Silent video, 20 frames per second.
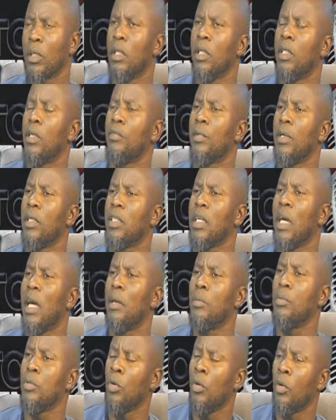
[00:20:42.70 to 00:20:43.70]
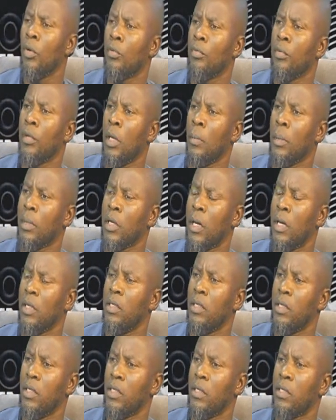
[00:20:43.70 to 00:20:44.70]
different types of
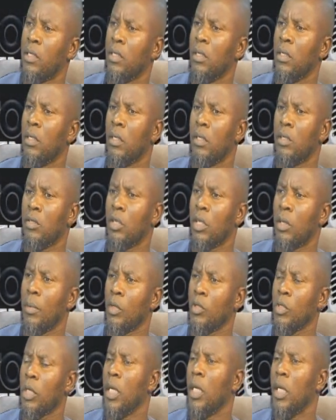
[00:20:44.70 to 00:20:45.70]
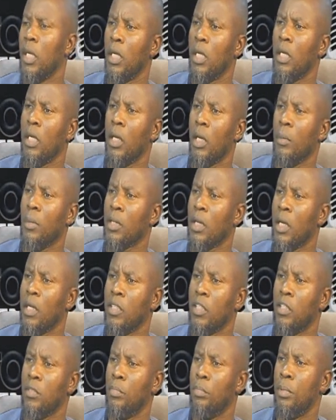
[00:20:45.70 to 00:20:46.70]
hepatitis. Talking about A,
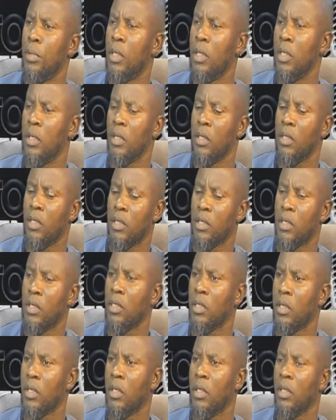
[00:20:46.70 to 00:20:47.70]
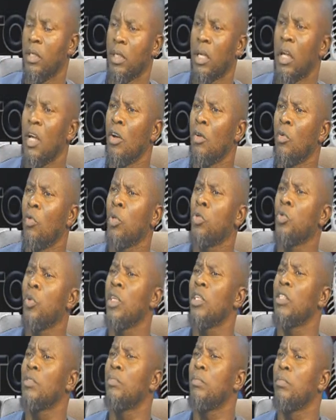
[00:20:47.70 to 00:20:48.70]
hepatitis B, C, D. Which one
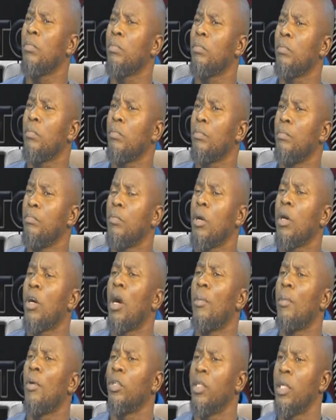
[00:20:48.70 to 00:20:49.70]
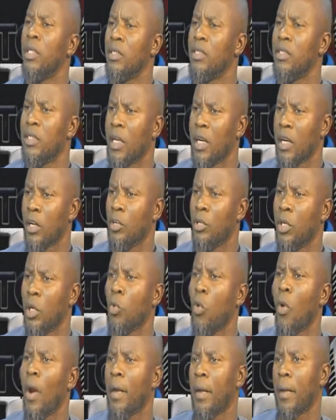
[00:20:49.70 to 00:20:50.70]
is more common in Sierra Leone and
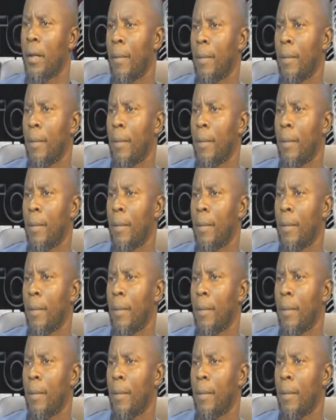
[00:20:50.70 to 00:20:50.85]
why?